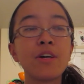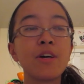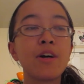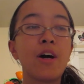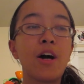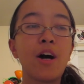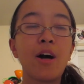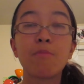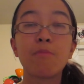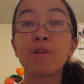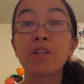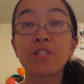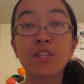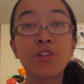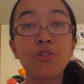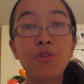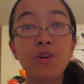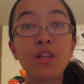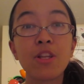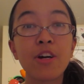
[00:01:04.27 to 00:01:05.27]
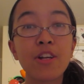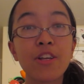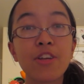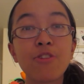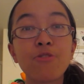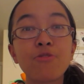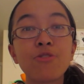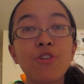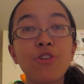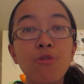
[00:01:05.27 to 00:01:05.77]
because I know a lot of
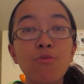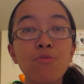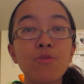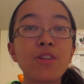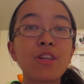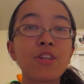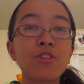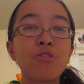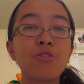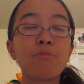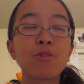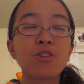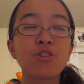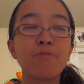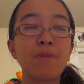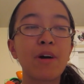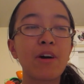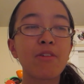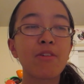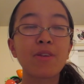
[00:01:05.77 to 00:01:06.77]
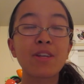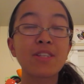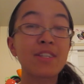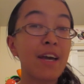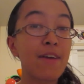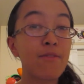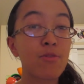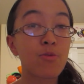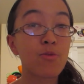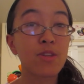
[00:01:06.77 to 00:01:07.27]
you don't really know much about it because I
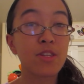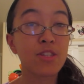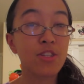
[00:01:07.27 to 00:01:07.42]
haven't really